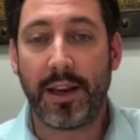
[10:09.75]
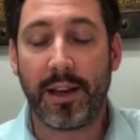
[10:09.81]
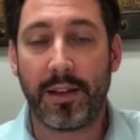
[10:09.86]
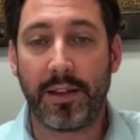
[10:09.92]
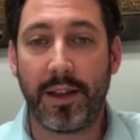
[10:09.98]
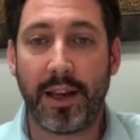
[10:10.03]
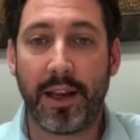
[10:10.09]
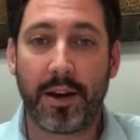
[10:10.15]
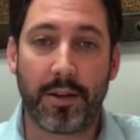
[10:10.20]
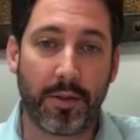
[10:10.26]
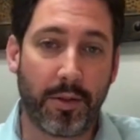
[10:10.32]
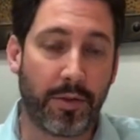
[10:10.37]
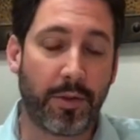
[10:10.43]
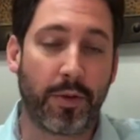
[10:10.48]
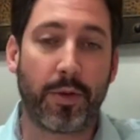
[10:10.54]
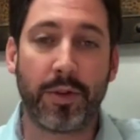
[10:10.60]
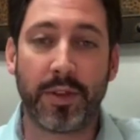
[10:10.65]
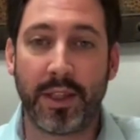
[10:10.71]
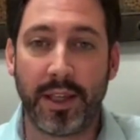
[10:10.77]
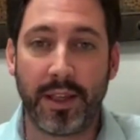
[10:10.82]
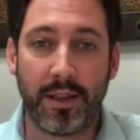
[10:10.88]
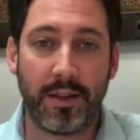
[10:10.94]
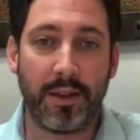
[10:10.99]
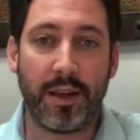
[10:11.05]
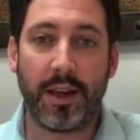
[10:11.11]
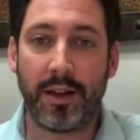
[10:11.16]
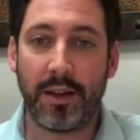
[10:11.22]
and they are of course
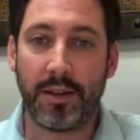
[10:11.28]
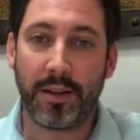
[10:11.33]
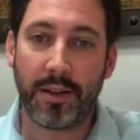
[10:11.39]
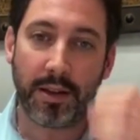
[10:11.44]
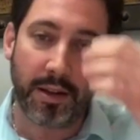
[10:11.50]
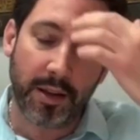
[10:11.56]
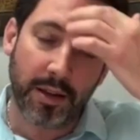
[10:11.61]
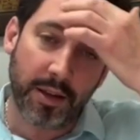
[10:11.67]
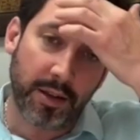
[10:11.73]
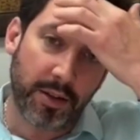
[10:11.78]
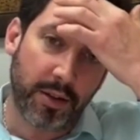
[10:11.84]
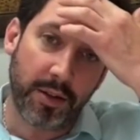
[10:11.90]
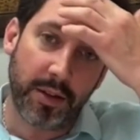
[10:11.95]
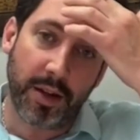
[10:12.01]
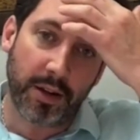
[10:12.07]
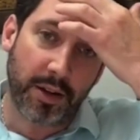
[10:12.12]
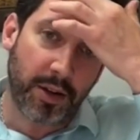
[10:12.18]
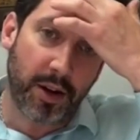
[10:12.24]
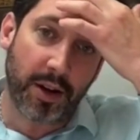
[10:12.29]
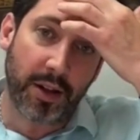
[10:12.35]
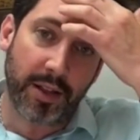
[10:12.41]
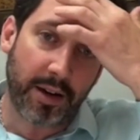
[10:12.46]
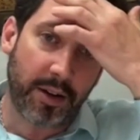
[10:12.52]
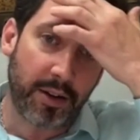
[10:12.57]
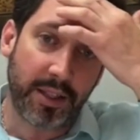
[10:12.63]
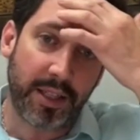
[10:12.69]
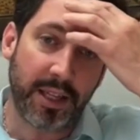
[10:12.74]
they're
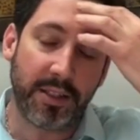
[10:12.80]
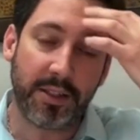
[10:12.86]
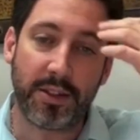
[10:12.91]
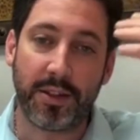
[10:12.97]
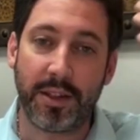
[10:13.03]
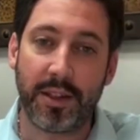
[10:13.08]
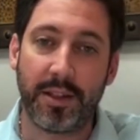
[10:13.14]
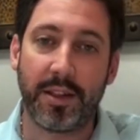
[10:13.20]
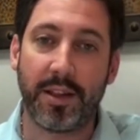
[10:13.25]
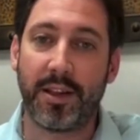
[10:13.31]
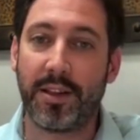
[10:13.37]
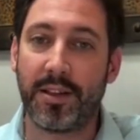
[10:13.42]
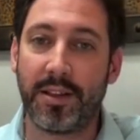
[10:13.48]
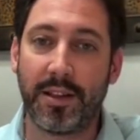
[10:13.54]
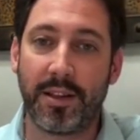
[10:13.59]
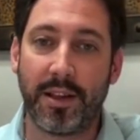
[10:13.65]
caught our attention